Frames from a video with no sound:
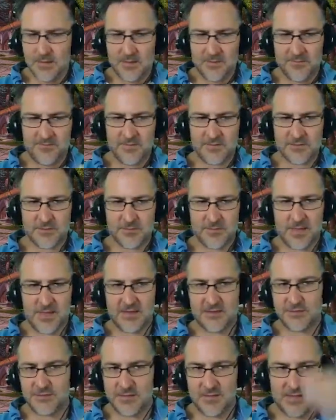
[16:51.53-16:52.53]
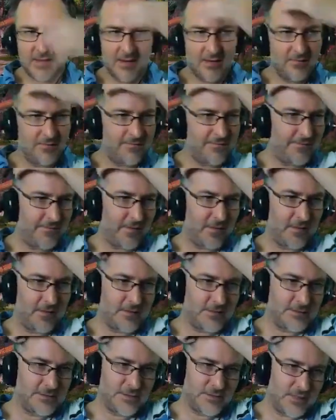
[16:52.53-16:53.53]
Official imagine how far
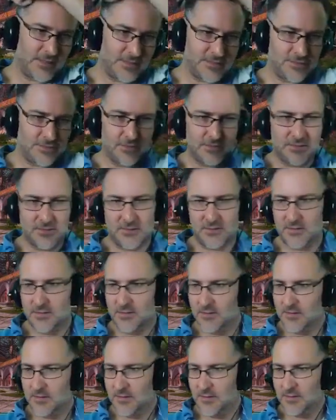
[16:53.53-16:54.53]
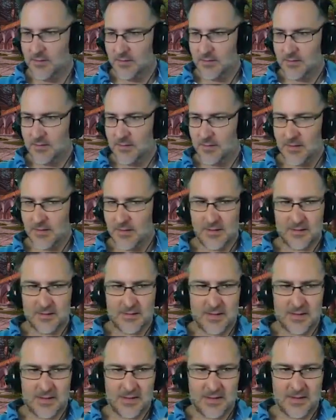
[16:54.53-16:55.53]
did you get your uh,
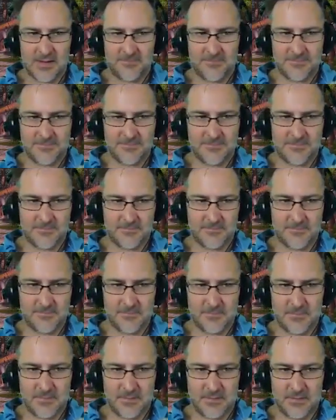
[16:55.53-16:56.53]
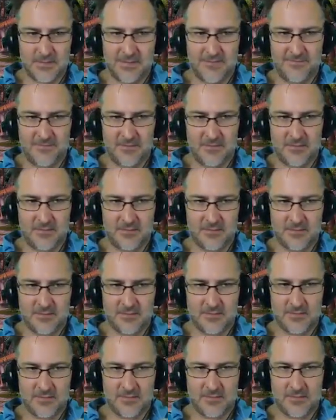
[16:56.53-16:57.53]
guy up level
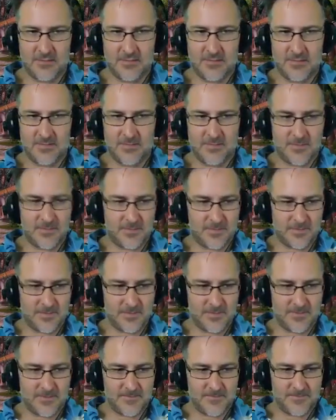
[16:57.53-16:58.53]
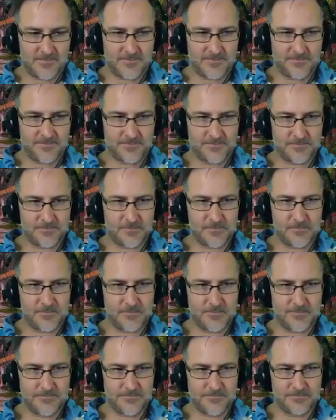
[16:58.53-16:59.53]
he is not well.
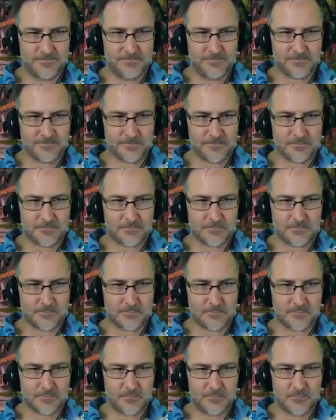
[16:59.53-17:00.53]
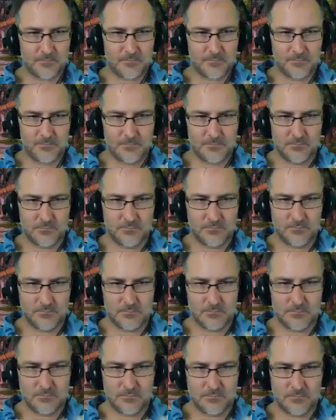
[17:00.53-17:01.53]
What is happening here?
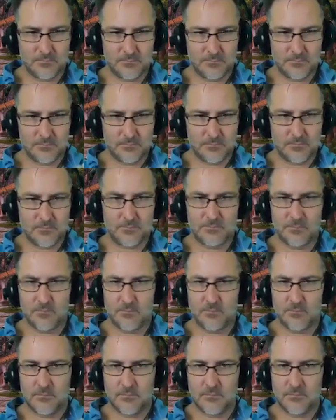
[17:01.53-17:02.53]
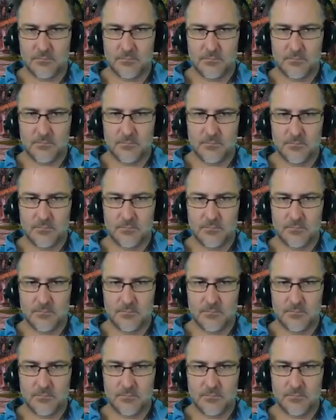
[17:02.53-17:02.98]
Let the